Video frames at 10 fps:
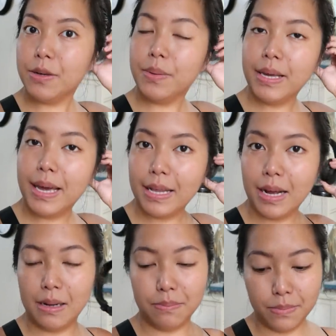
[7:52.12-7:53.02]
also want to get
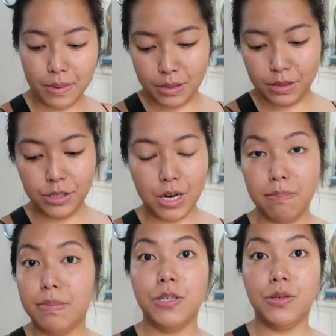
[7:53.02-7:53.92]

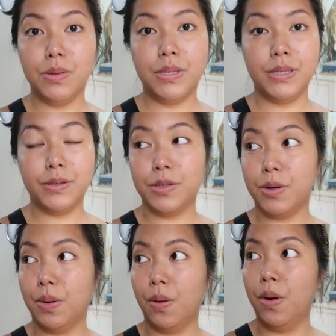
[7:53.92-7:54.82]
Jamba Juice.
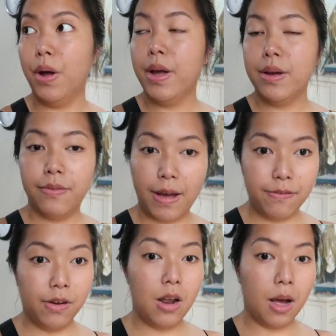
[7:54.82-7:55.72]
So,
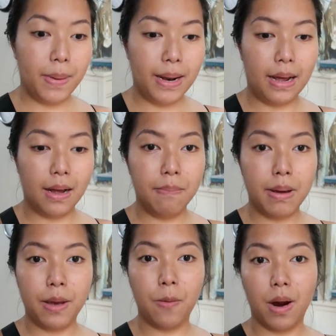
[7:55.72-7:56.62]
5 o'clock pa lang.
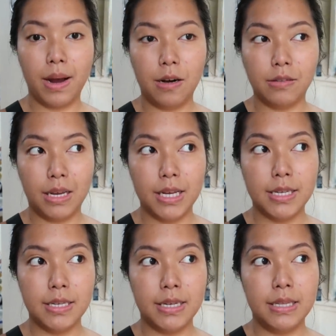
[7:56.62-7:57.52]
My workout
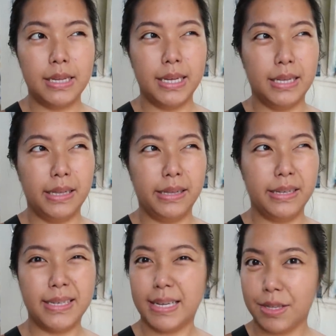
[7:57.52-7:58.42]
isn't until
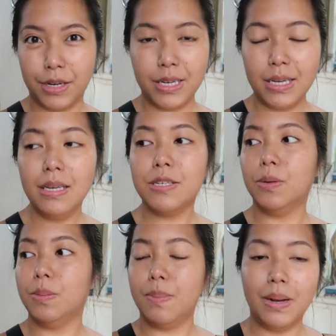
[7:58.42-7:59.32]
6:30.
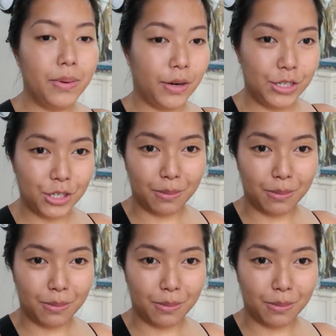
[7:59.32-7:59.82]
So, bibili muna ako ng